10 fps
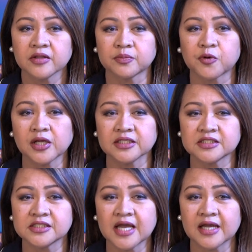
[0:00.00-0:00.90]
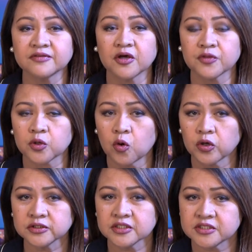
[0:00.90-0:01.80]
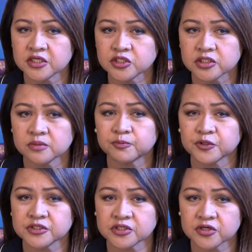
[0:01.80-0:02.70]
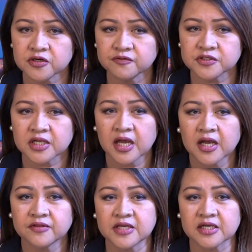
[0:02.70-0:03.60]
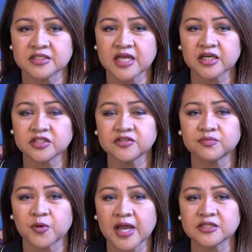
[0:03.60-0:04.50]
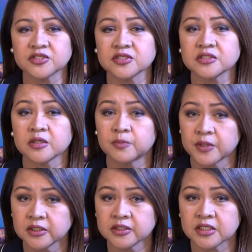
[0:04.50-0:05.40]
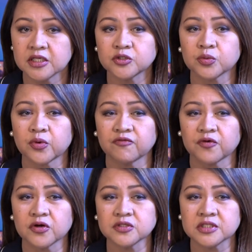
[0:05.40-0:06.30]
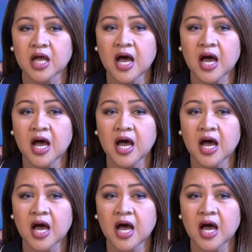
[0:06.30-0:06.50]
the prelate said the court decision preserves the executive branch's ability to reverse